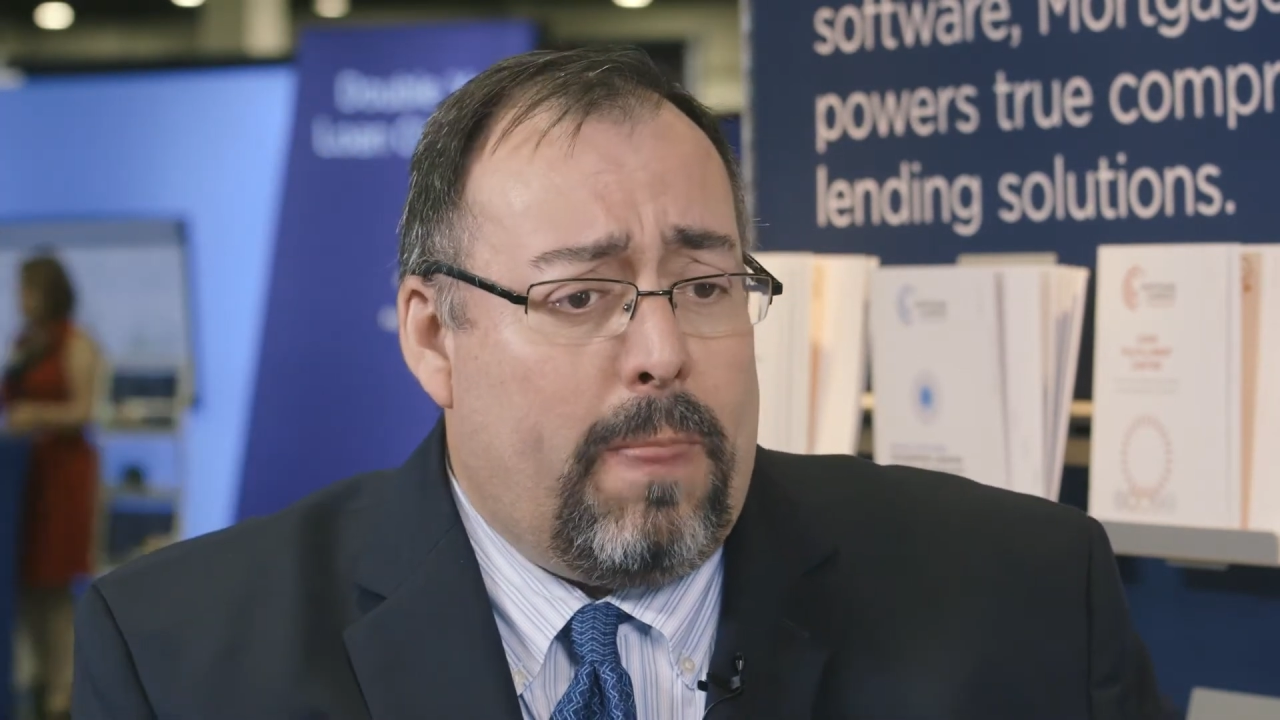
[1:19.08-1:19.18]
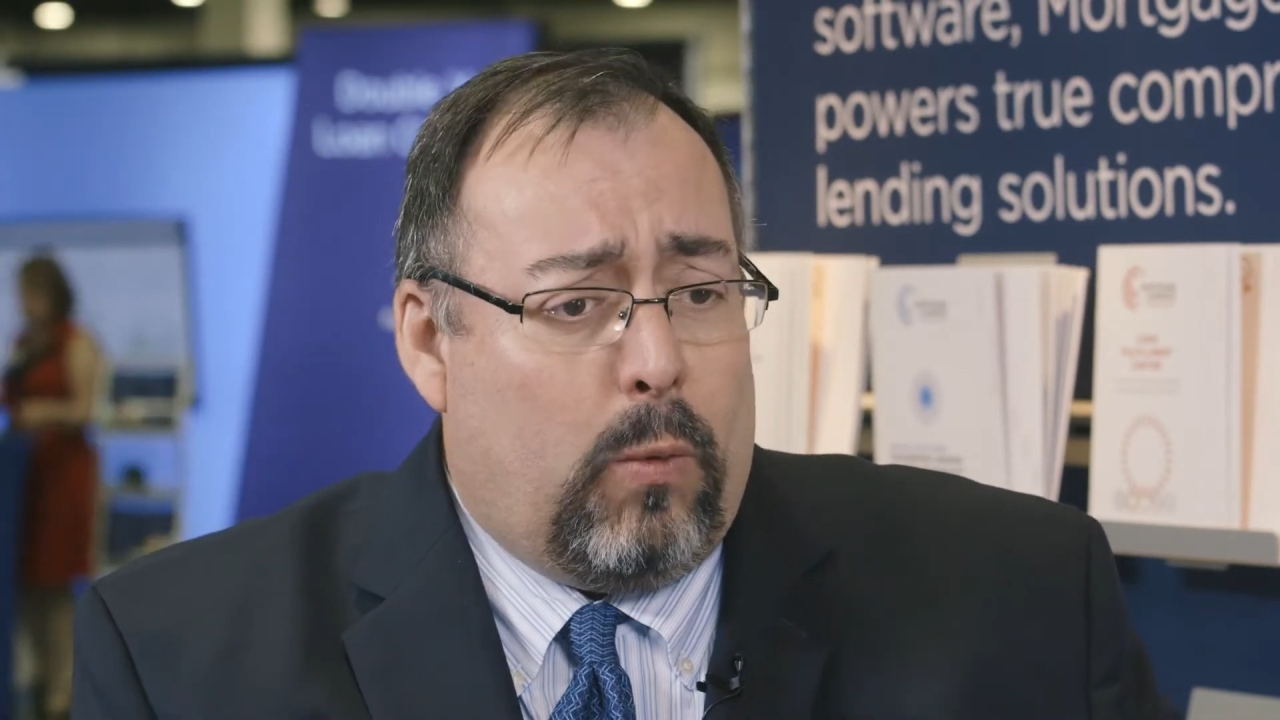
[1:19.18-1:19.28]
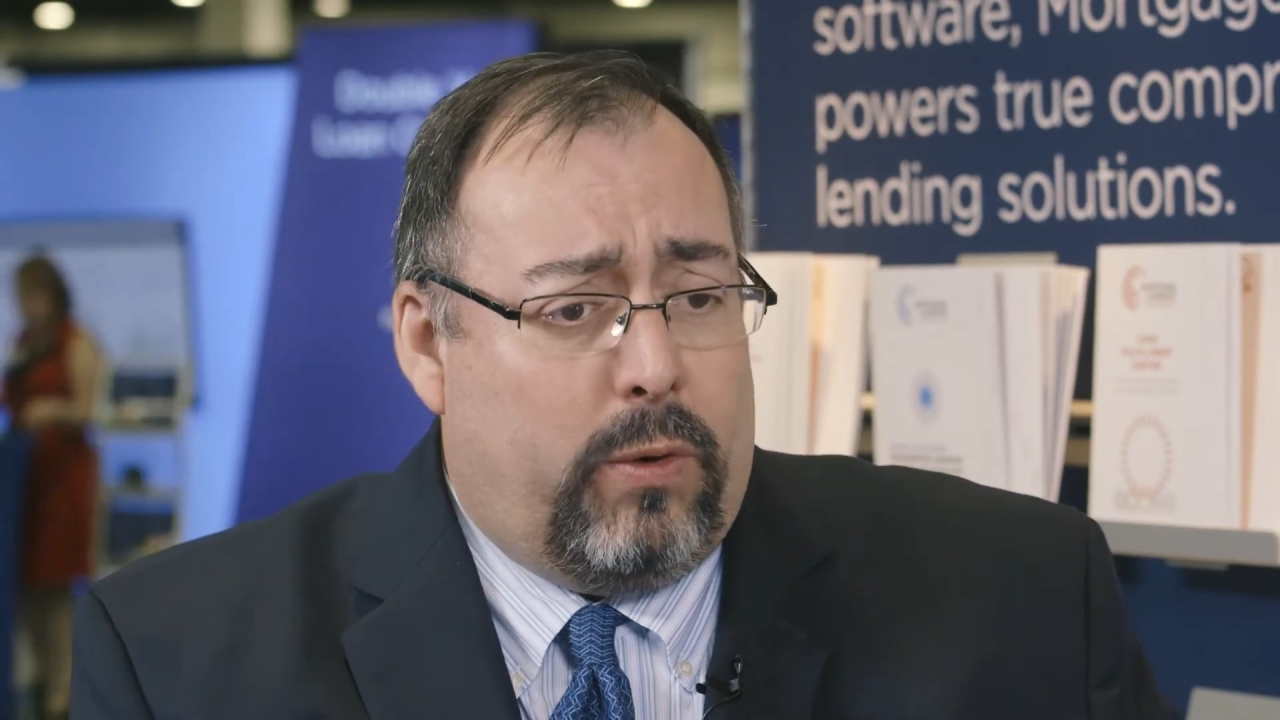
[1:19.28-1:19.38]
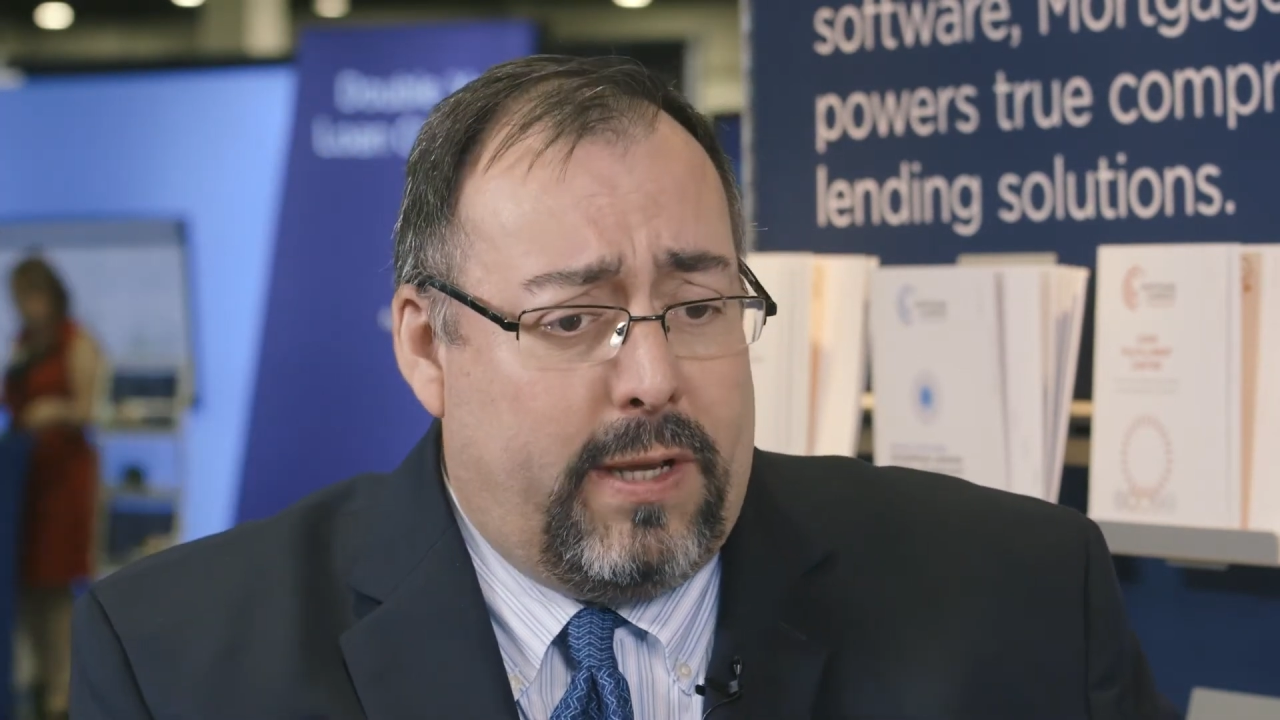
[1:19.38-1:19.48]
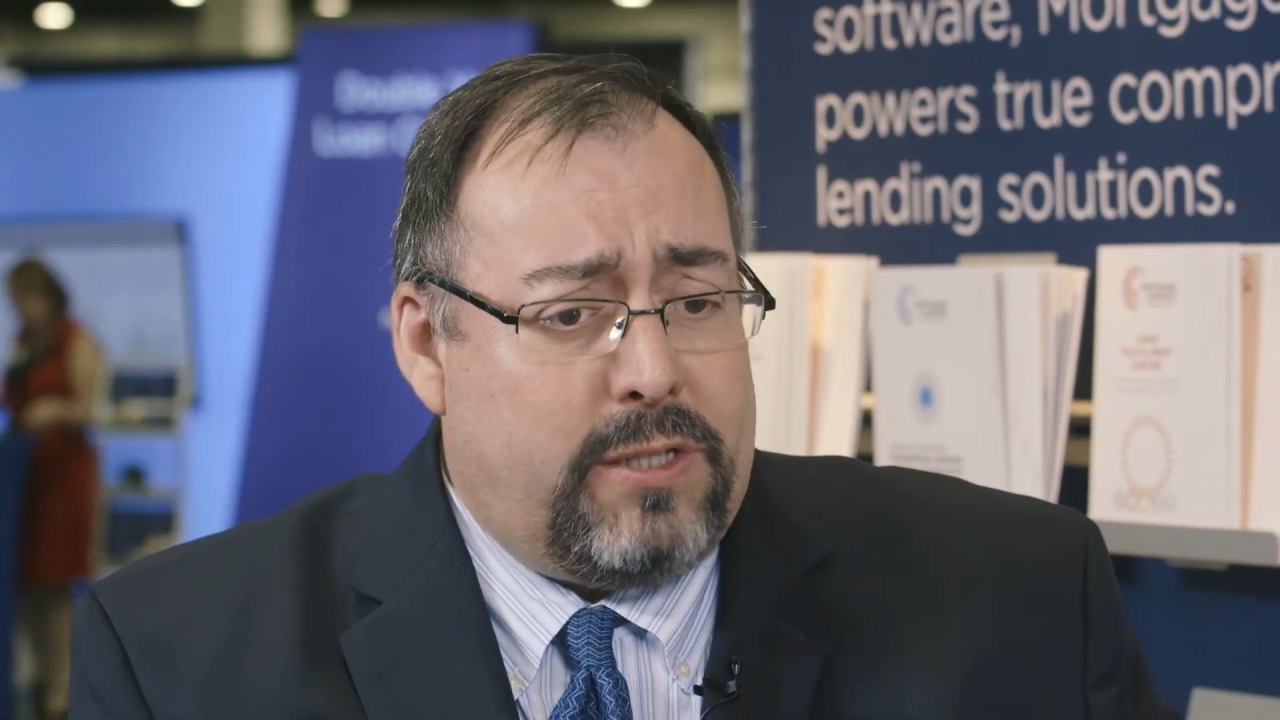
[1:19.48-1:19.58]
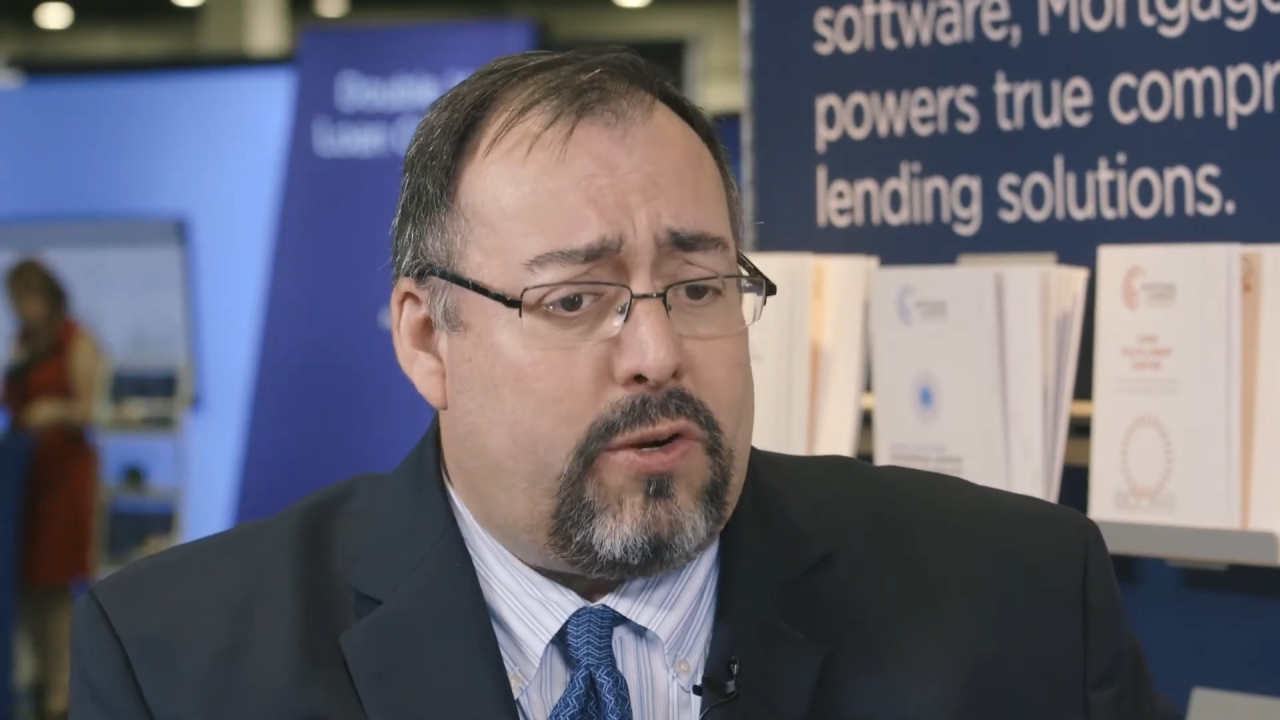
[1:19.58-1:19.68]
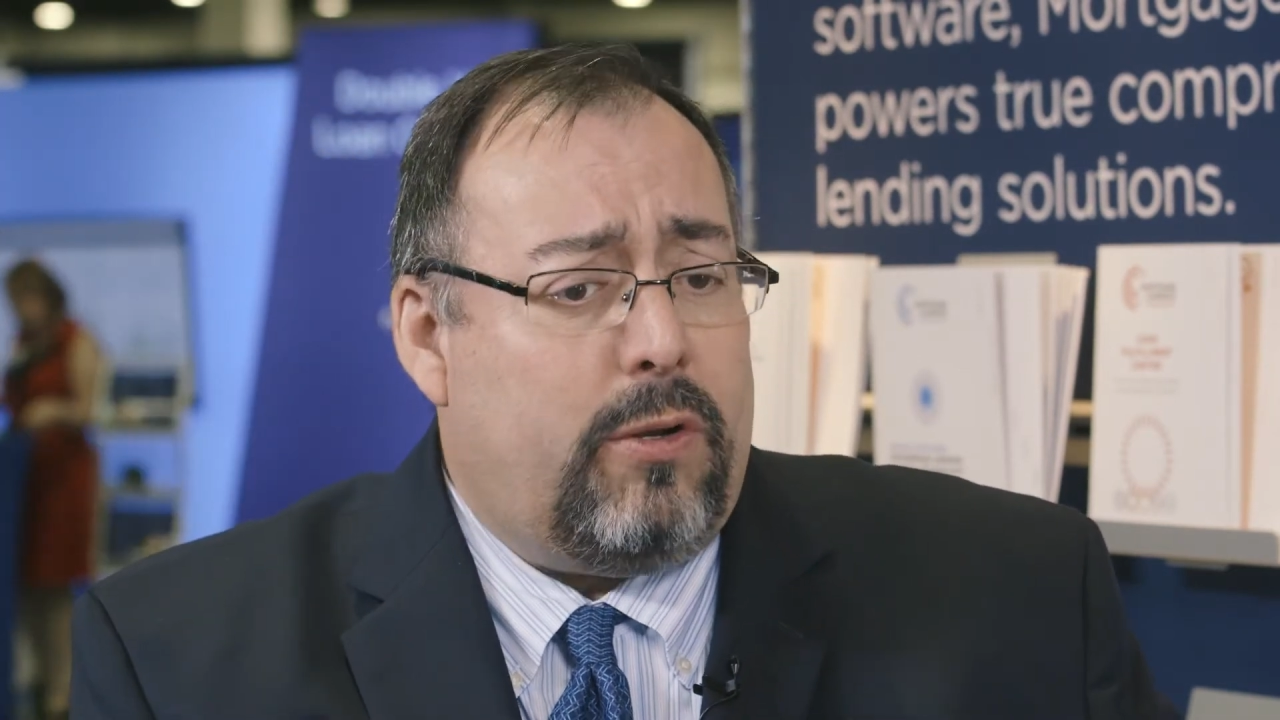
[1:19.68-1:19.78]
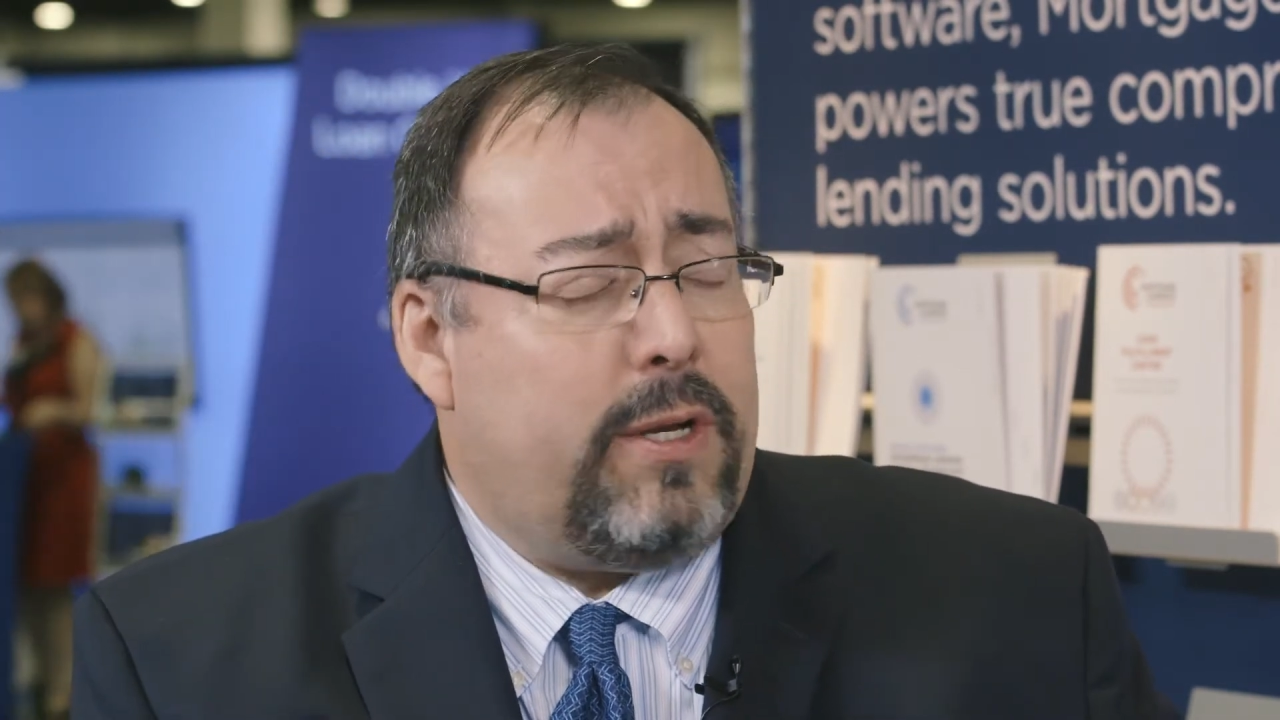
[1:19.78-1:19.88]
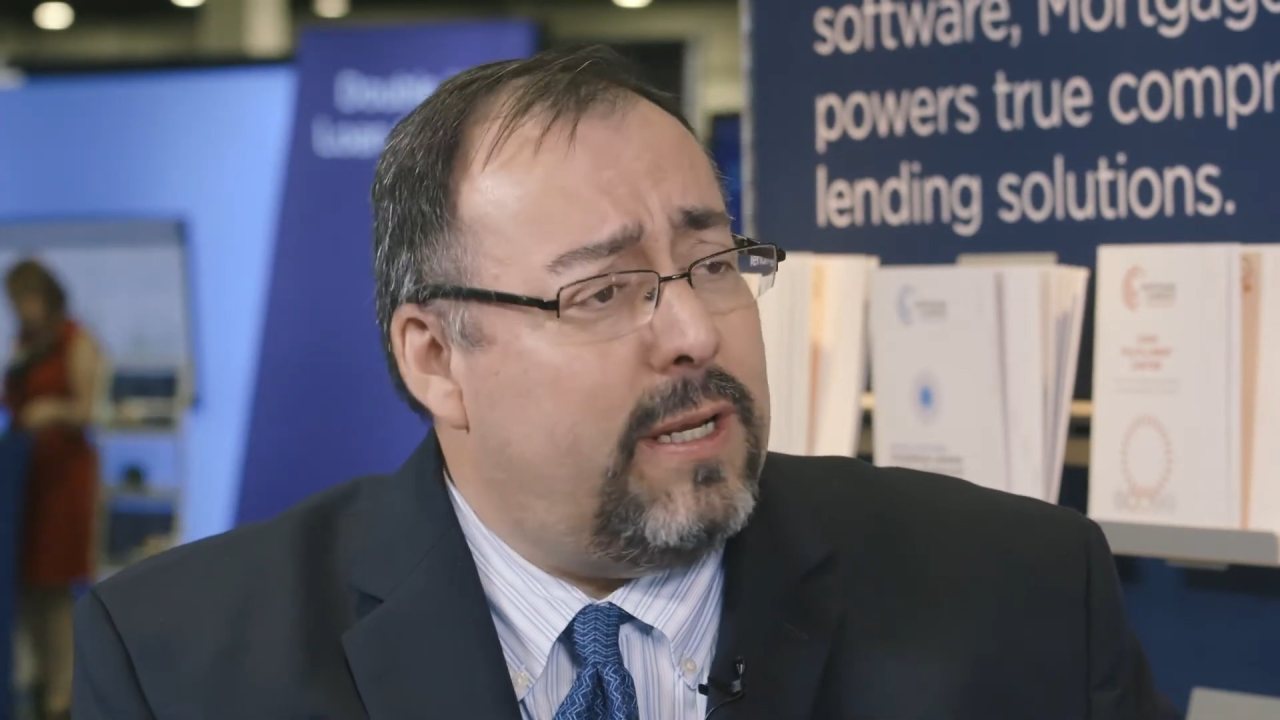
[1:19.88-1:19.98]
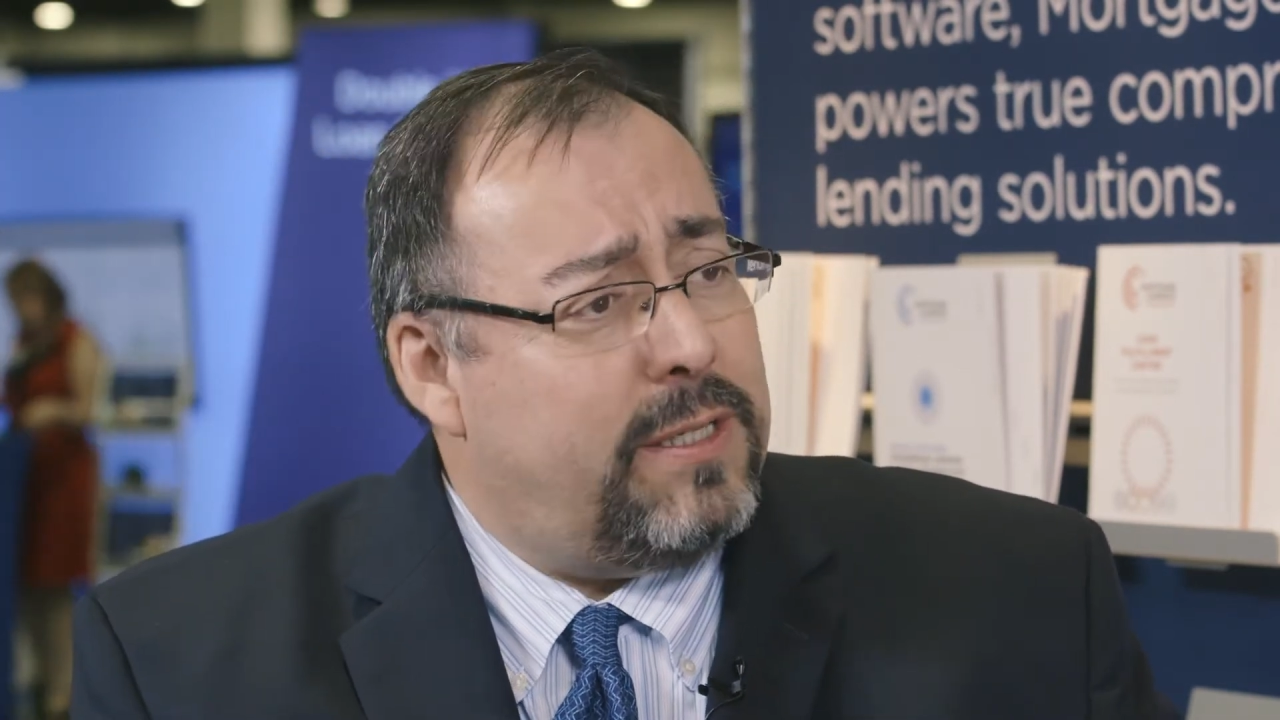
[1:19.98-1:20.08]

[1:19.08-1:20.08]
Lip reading: when they start looking